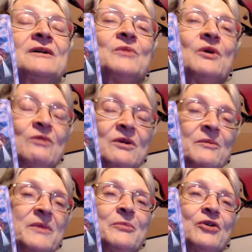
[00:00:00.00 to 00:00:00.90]
But we're a
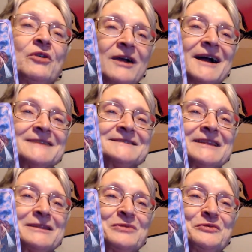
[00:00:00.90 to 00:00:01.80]
bit polarized
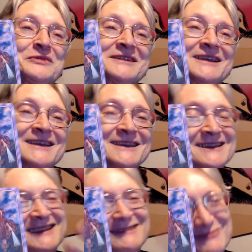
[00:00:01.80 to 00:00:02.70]
at the moment.
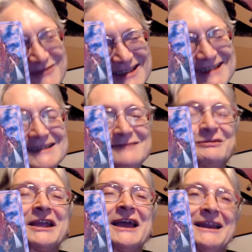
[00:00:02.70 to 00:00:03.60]

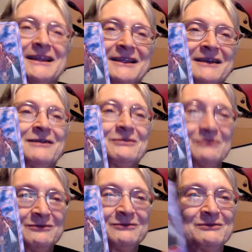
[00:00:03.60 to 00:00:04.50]
We're getting there.
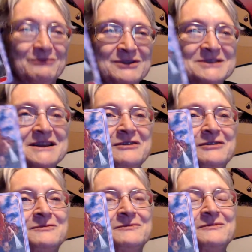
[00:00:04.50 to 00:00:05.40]
We're
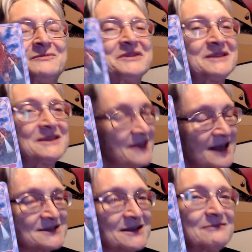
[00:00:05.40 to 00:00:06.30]
slow, but
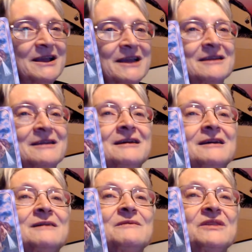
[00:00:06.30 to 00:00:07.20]
that's all right.
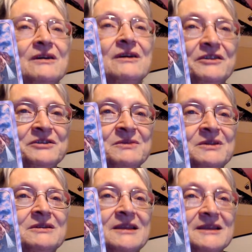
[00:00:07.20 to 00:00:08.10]
The
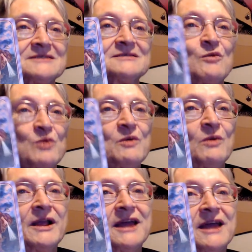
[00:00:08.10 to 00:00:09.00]
ultimate is we
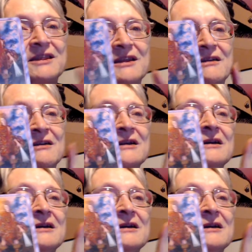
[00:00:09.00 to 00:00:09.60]
will get there.